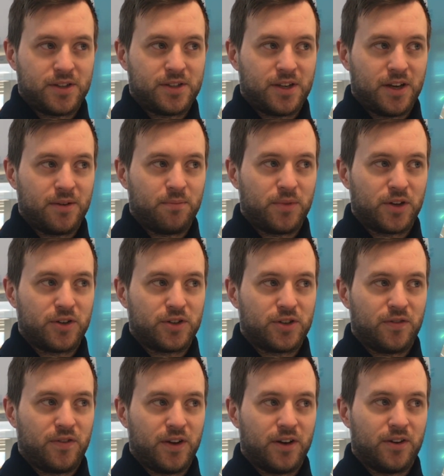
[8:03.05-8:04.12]
person
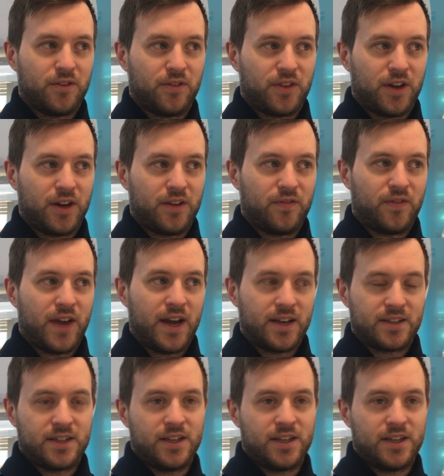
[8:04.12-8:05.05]
because you feel that